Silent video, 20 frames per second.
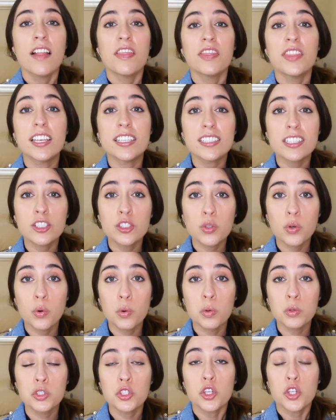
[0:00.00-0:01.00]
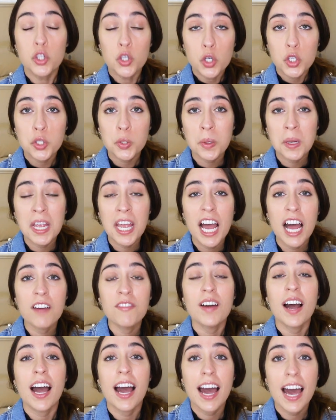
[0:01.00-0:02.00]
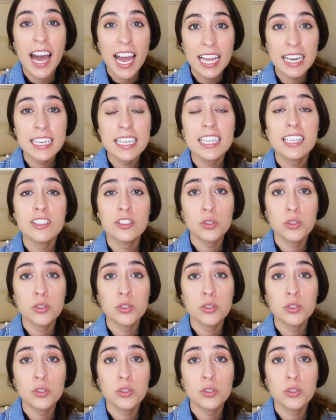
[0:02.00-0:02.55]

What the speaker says: These schools usually have a highly